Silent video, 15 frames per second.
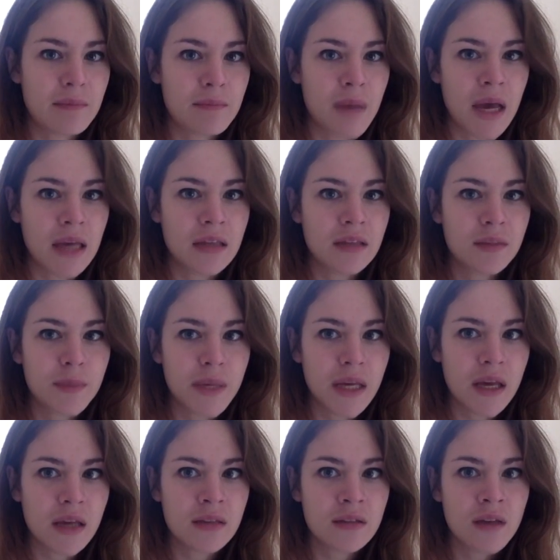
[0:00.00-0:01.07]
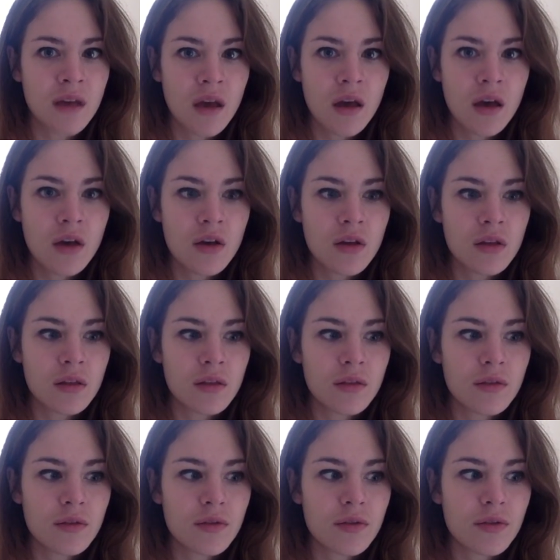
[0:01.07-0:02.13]
mind because
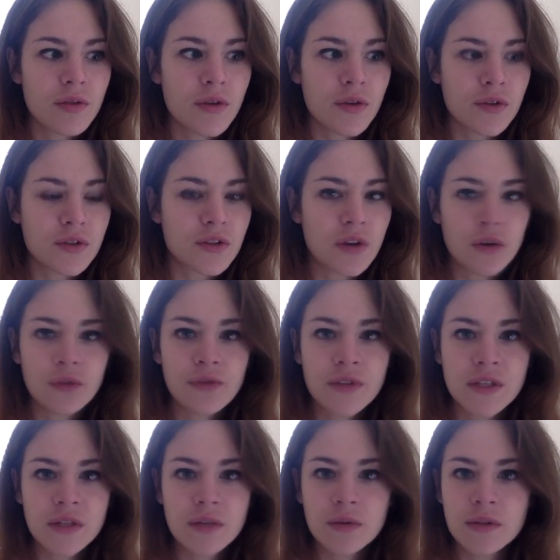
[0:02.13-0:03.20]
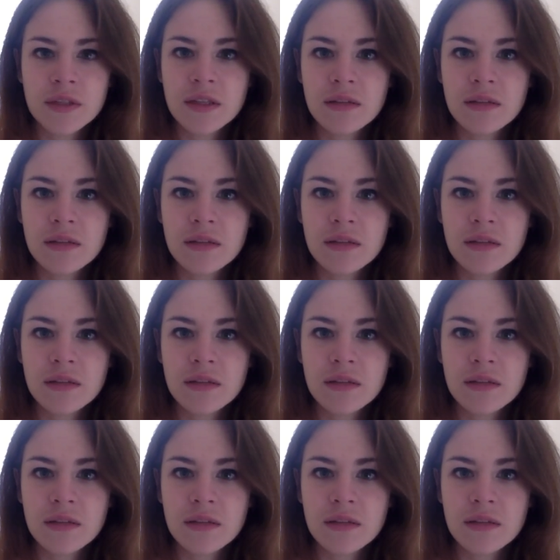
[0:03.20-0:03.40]
there's no physical,